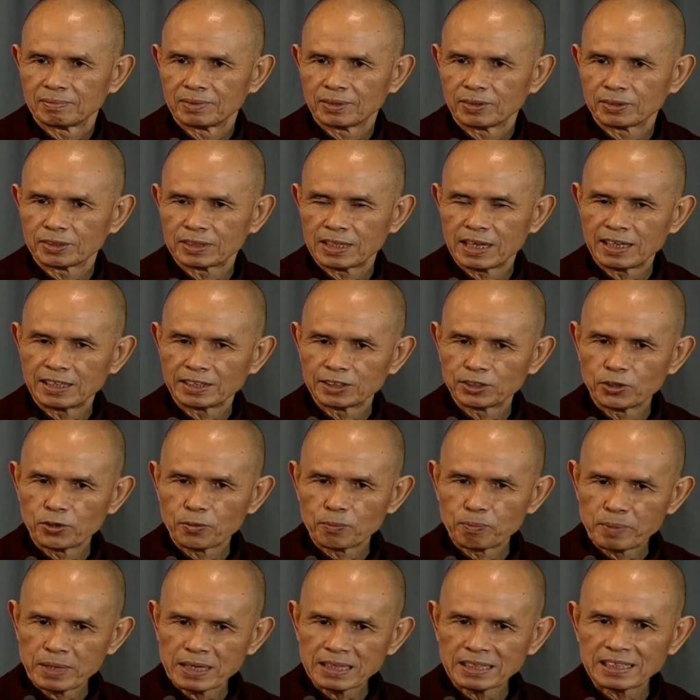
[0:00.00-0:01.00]
because there is
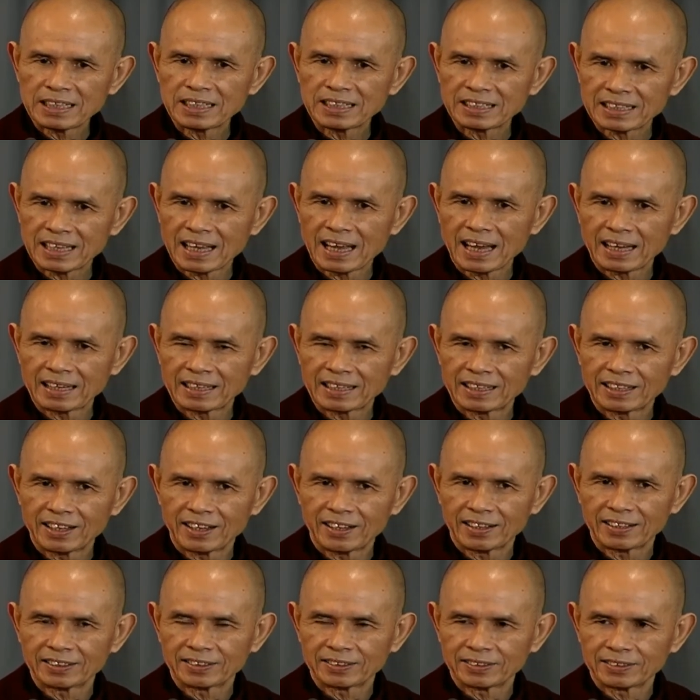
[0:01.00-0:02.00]
no peace inside
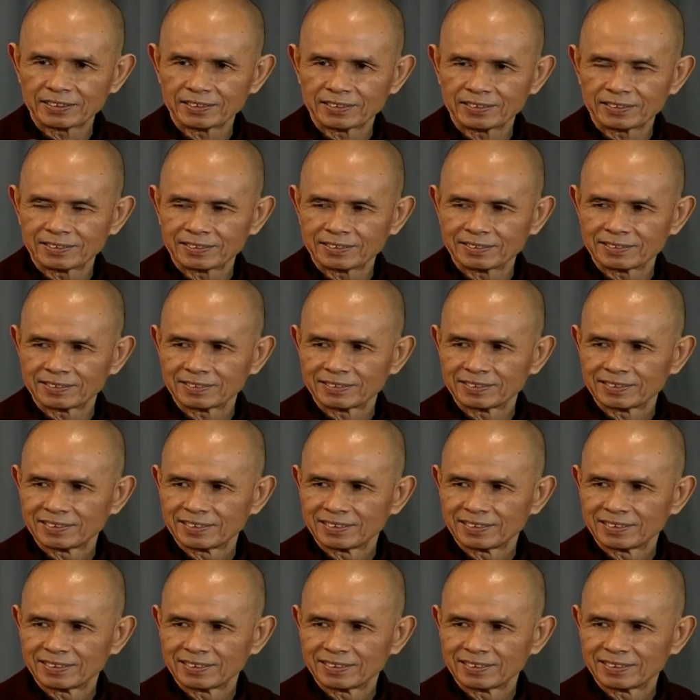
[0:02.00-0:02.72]
in order to